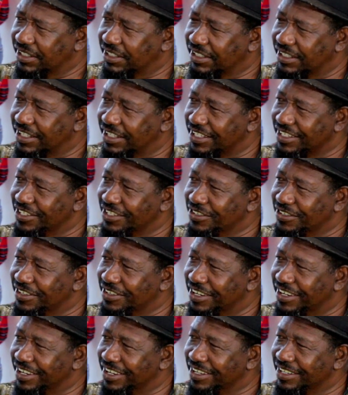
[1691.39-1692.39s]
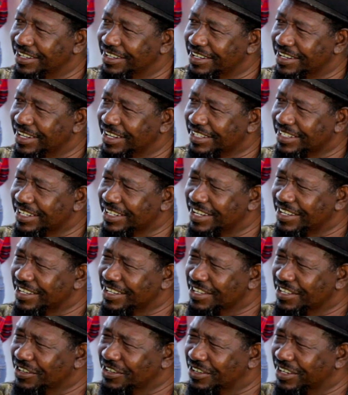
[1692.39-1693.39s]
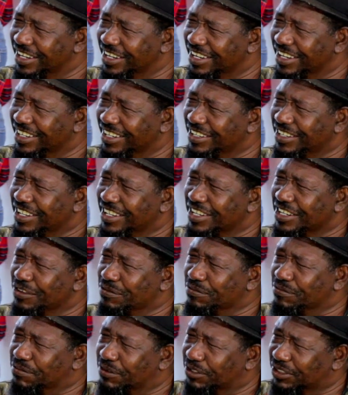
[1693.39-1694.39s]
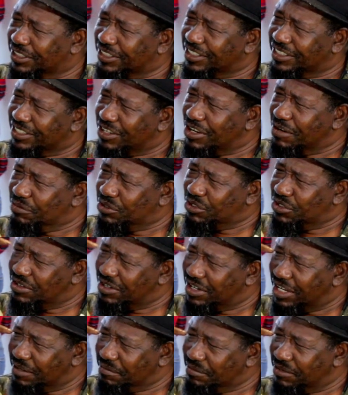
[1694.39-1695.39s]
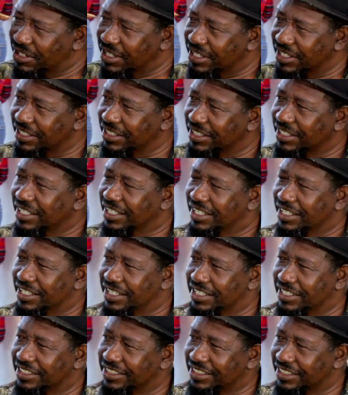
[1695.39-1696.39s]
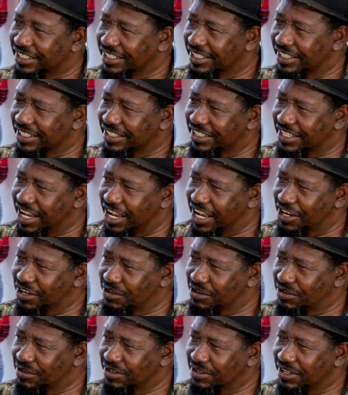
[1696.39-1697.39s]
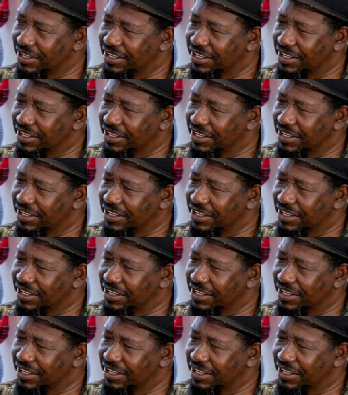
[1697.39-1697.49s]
that you all the first come to your mind is Tango,